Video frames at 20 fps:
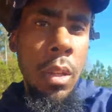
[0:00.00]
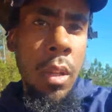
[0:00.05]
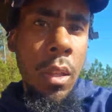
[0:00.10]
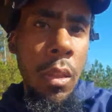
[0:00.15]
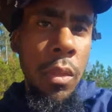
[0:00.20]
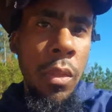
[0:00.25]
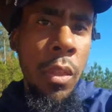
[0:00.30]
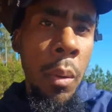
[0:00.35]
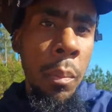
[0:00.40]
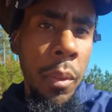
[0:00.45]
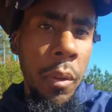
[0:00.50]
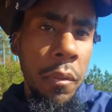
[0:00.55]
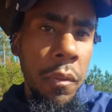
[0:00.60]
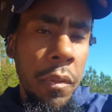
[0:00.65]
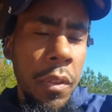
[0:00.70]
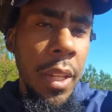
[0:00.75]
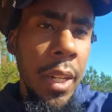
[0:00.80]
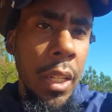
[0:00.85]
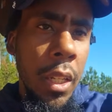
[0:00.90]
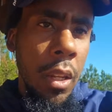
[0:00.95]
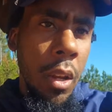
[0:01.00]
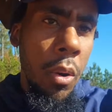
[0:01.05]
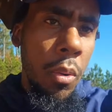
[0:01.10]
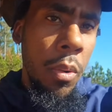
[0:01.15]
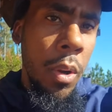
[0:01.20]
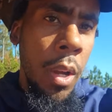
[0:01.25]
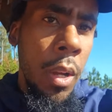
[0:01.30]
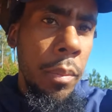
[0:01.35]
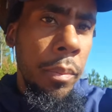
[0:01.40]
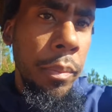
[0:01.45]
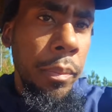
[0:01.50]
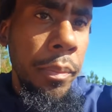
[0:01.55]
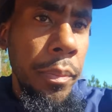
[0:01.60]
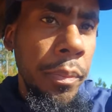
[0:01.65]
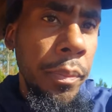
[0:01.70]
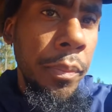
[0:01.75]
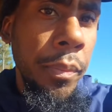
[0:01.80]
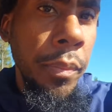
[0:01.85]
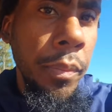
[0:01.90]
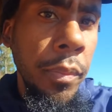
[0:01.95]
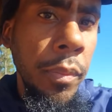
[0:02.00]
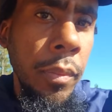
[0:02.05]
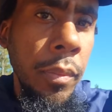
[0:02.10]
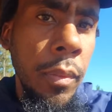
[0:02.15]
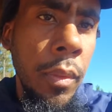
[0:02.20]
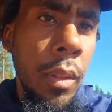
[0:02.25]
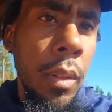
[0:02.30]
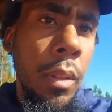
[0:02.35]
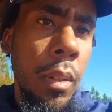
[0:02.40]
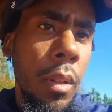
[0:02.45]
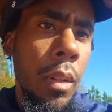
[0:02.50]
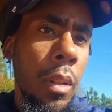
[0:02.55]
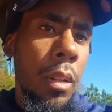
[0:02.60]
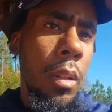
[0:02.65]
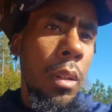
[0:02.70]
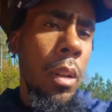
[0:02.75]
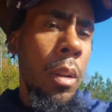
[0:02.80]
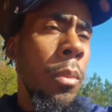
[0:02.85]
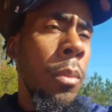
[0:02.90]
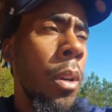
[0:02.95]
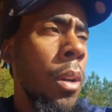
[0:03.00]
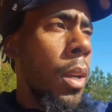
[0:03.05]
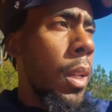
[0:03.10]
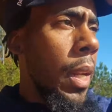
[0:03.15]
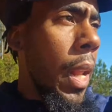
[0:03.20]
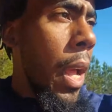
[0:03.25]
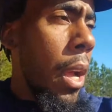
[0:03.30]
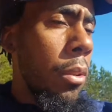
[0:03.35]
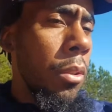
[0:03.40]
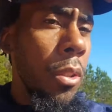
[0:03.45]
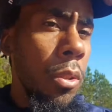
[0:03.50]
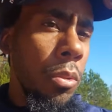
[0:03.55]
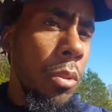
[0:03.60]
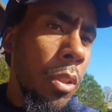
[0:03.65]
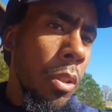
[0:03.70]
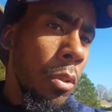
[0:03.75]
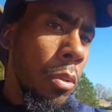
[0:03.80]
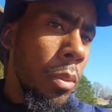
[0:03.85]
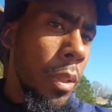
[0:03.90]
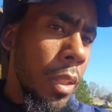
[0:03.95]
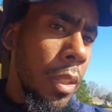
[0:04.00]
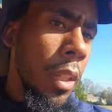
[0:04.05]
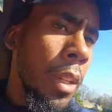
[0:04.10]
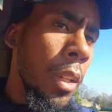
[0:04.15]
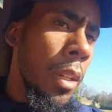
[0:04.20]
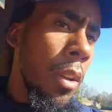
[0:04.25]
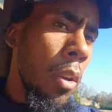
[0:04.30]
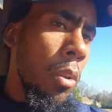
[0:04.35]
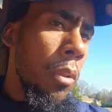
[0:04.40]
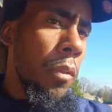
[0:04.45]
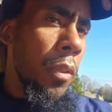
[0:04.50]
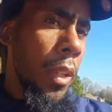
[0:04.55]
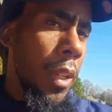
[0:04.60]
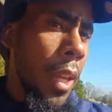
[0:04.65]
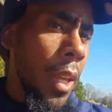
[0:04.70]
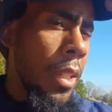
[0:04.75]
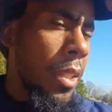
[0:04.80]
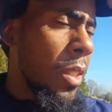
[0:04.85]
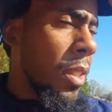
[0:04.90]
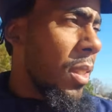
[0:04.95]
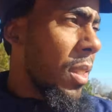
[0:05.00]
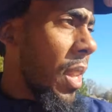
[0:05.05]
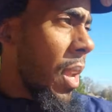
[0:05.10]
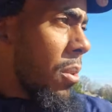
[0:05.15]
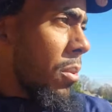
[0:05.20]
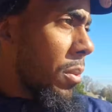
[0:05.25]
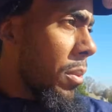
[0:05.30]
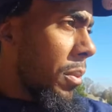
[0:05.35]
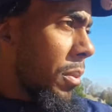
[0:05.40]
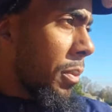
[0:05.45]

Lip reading: thumb the video up. I'm gonna allow YouTube to send the notifications out.